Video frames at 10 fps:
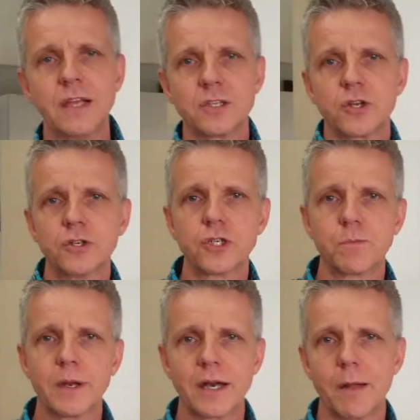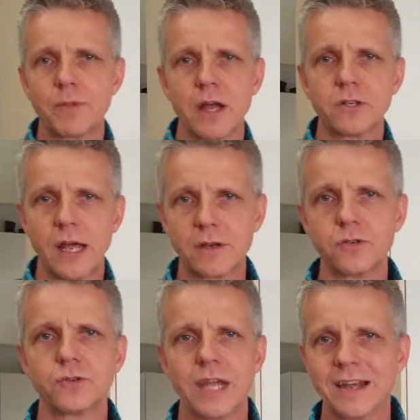It's good to split it up. Don't try to
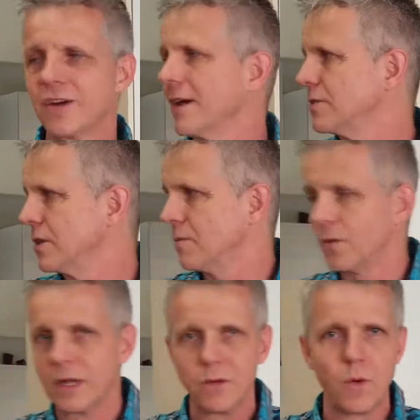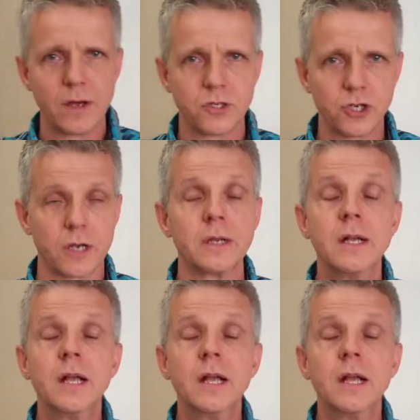do 10 grams in the morning in one shot.